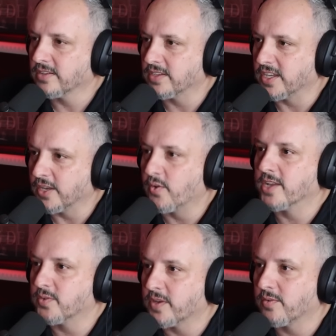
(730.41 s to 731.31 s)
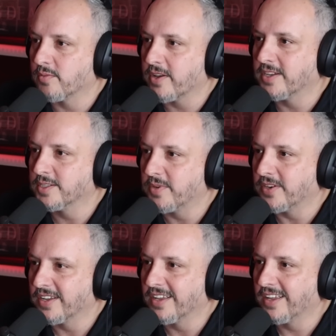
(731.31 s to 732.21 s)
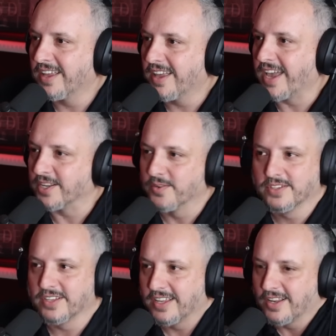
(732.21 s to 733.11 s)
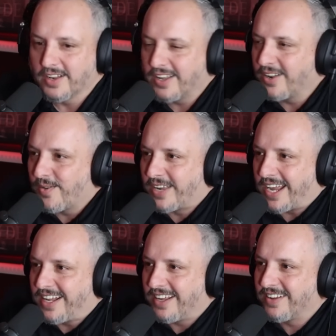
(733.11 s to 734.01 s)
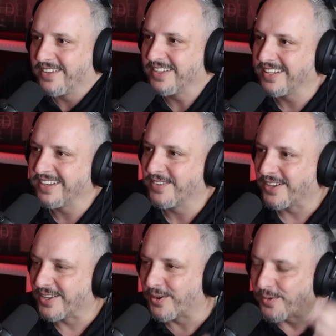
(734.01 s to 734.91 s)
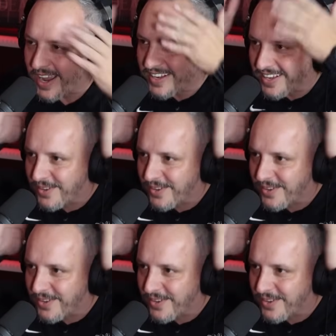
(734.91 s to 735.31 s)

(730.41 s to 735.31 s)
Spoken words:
He graduated with my husband. And he was a little old lady, you know, a little white, you know.